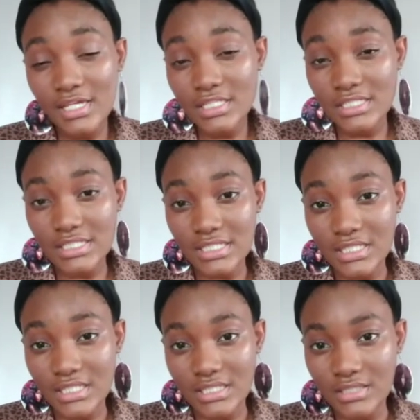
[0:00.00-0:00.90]

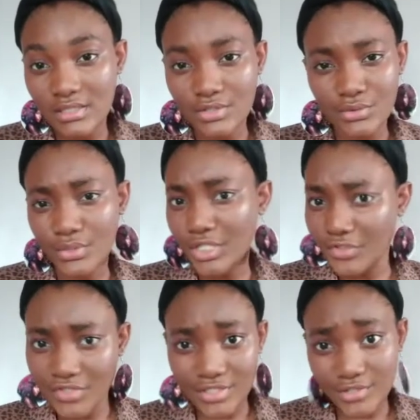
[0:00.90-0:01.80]
the
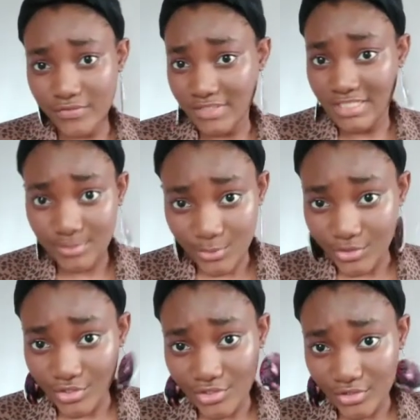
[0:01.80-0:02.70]
ingredients of the deep
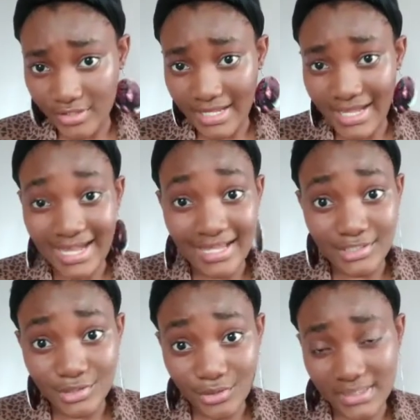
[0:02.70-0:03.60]
conditioner
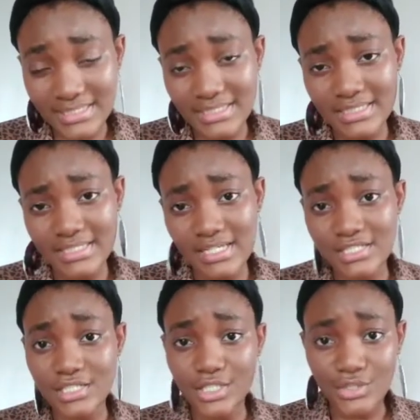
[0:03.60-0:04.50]
adequately get
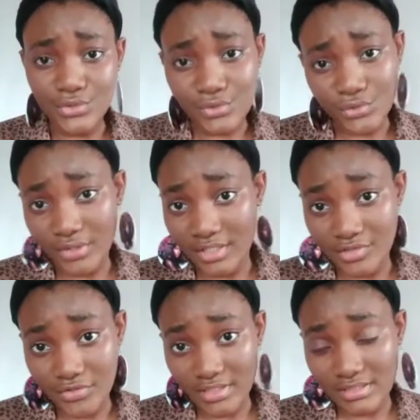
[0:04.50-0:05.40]
into your hair
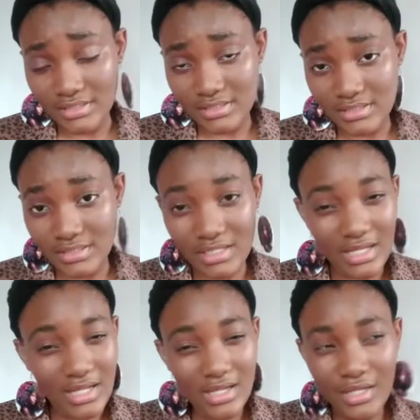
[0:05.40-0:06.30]
strands.
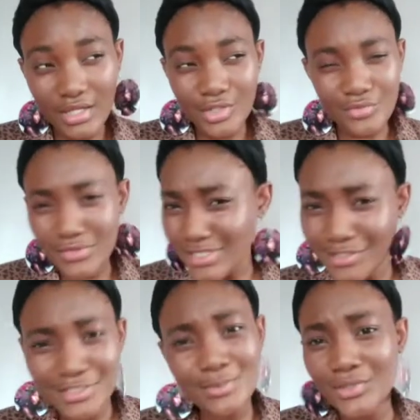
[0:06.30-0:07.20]
You rinse out the
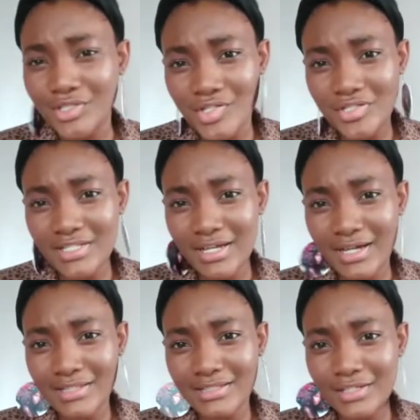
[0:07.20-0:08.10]
deep conditioner
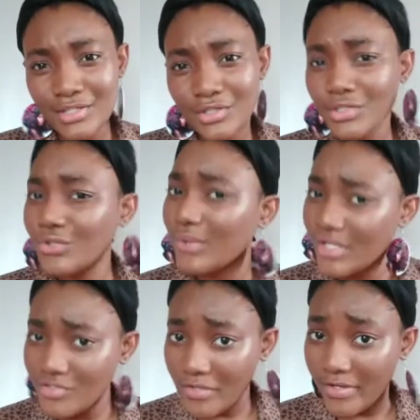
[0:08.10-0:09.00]
and then you air
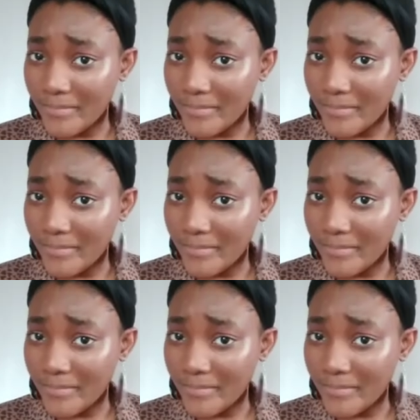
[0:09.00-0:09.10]
dry.